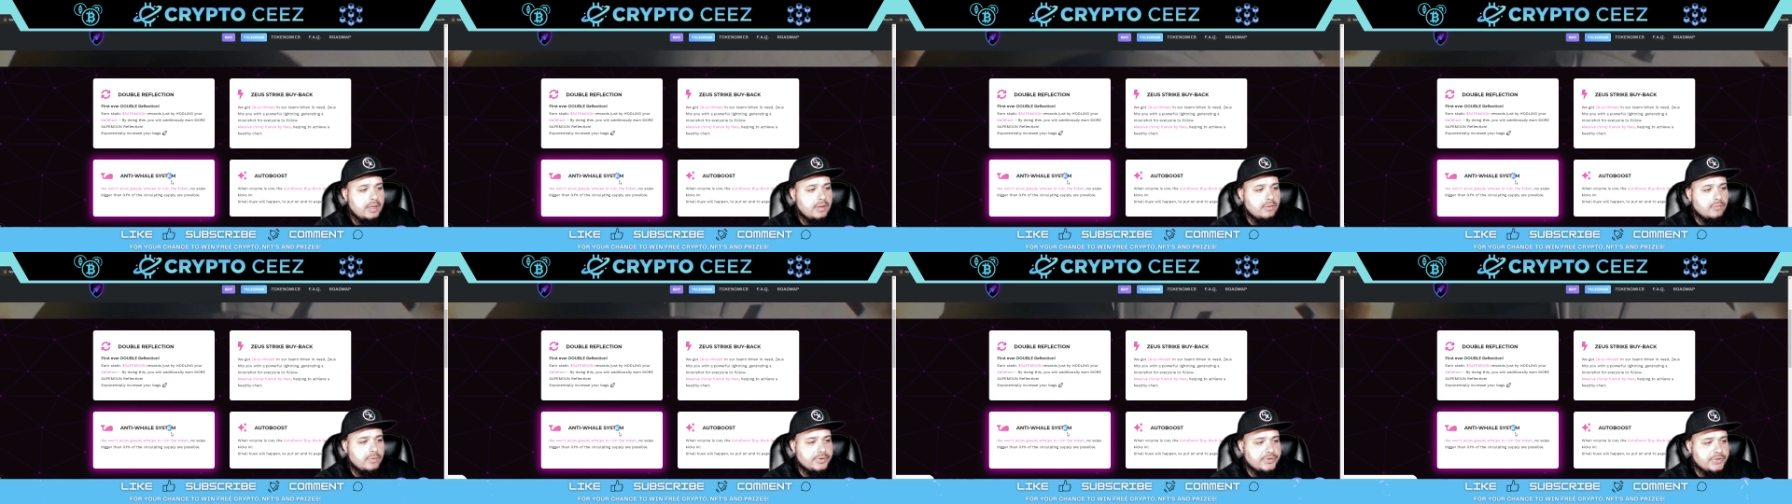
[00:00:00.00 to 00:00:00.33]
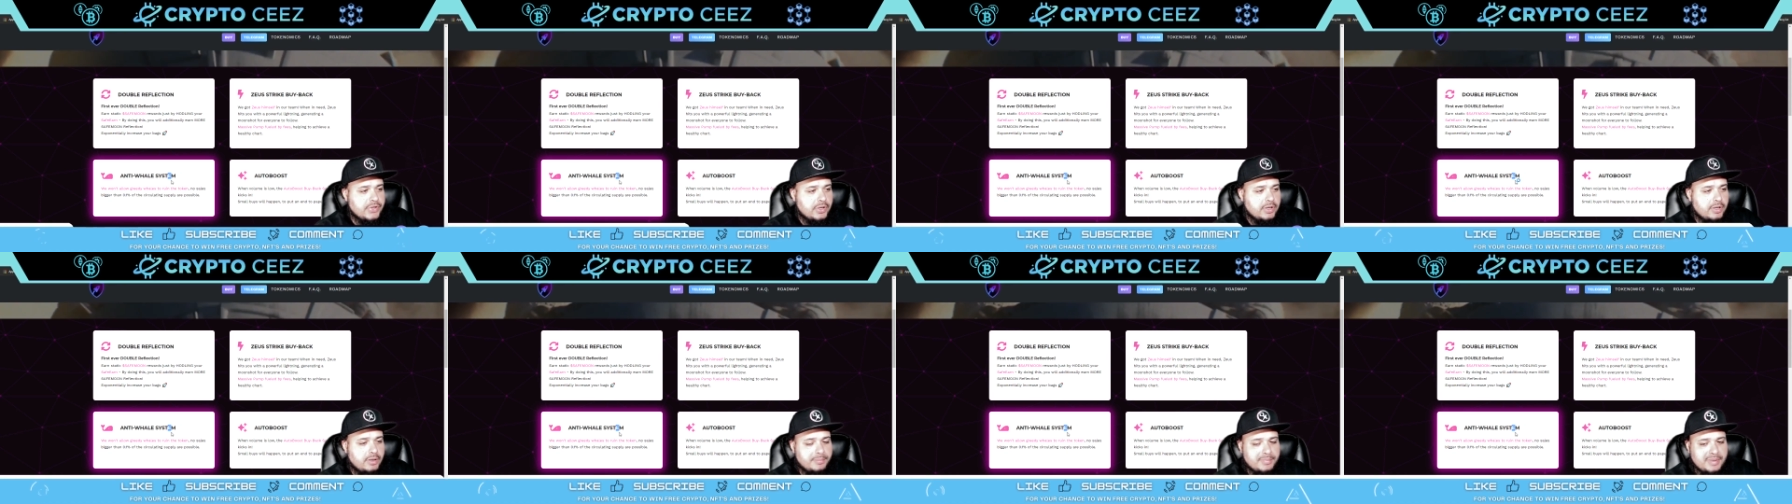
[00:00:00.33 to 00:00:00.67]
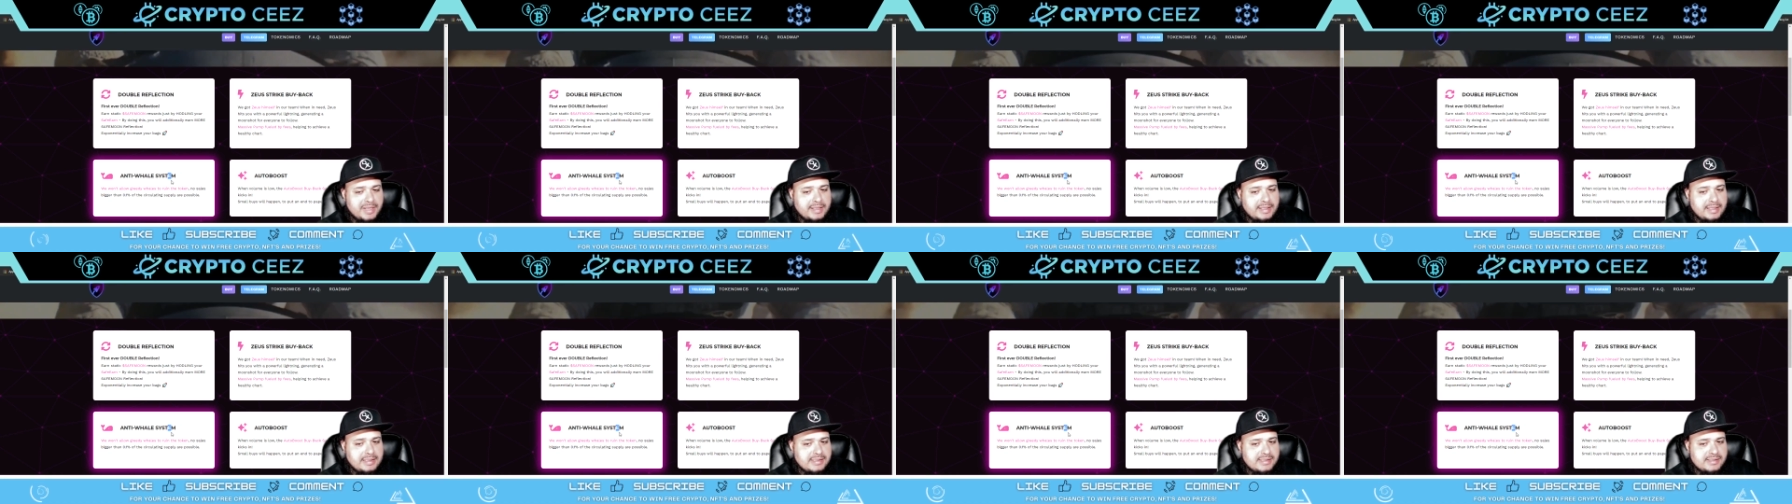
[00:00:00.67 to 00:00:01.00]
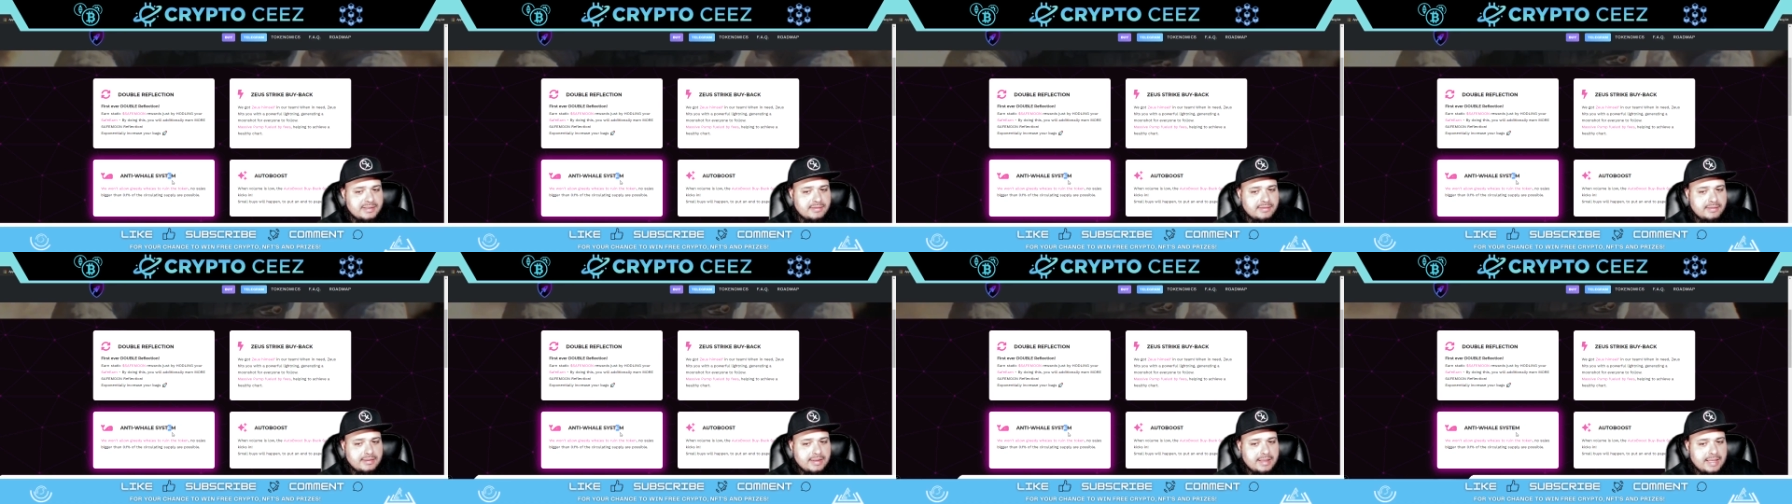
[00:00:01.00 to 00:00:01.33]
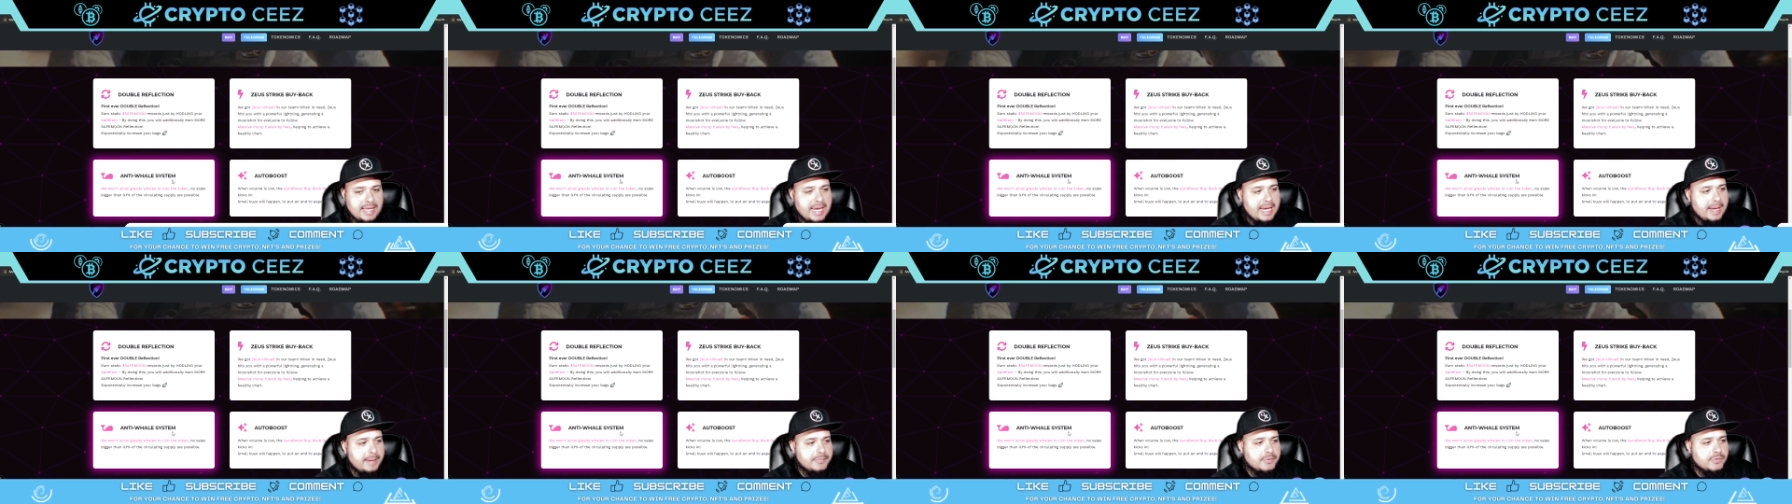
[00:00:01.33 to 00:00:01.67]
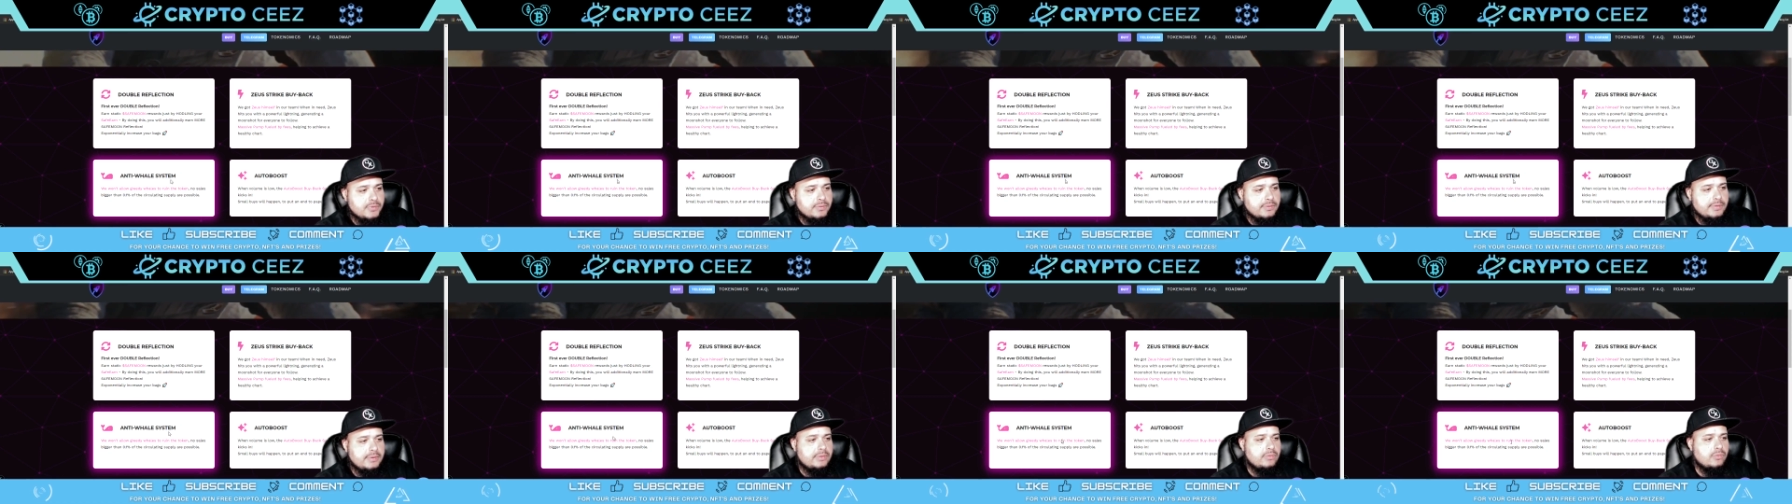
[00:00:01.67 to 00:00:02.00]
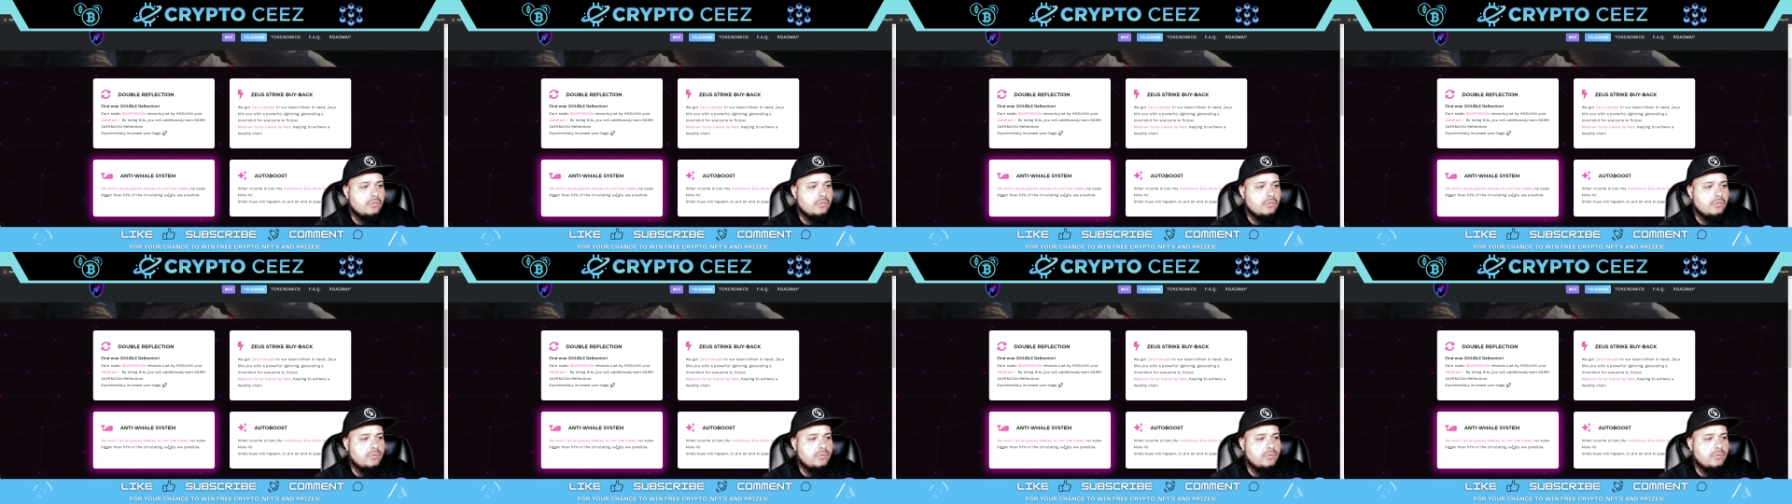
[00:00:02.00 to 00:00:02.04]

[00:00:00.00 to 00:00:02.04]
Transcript: return, and it just absolutely